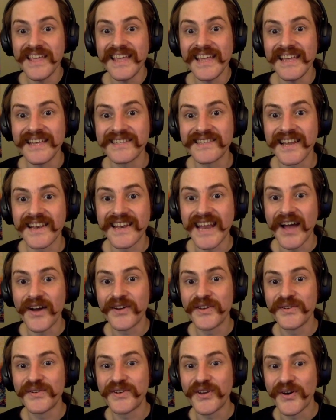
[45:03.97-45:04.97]
is that now
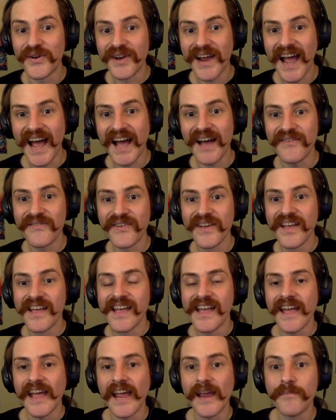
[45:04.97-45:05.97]
you don't have
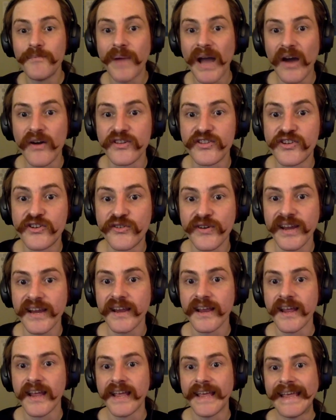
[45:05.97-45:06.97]
a
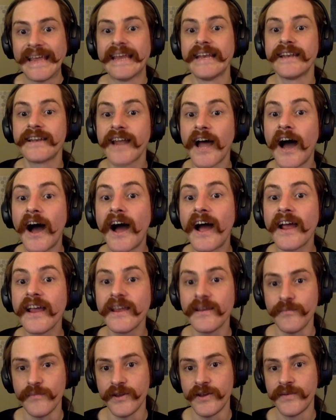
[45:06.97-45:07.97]
boundary in
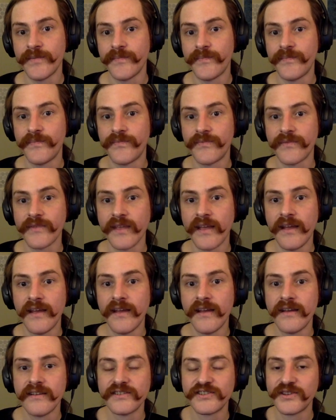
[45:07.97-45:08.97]
time.
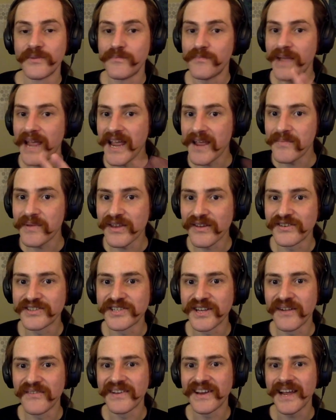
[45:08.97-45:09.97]
So maybe you're
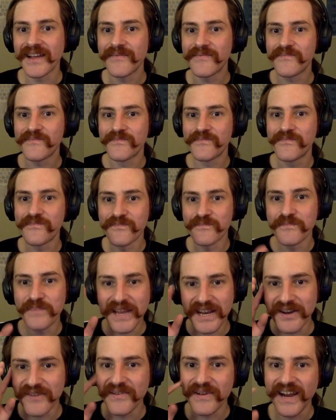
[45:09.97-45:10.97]
solving a
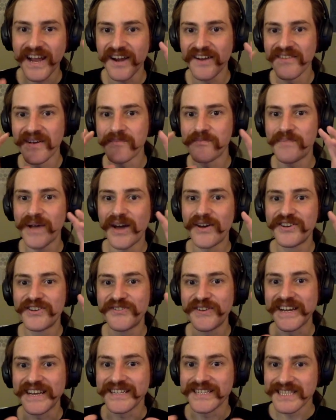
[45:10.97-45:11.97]
bit of a kind of a
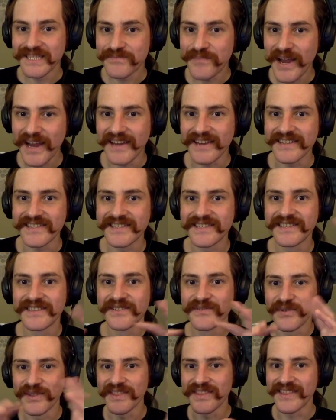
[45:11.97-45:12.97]
boundary in space
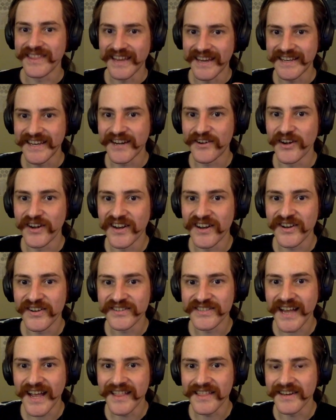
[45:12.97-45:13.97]
with integrated
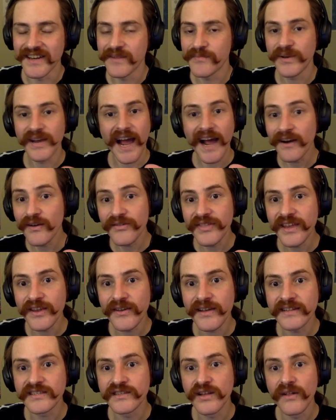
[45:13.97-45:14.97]
causality, but I don't think you
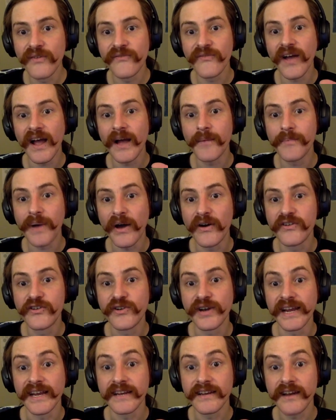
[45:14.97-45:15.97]
can solve a
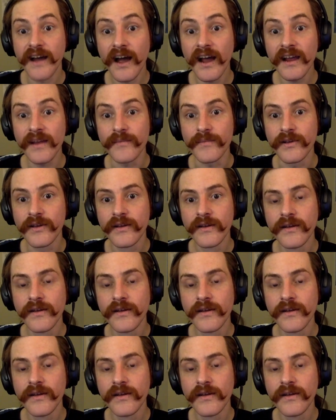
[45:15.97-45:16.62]
boundary in time.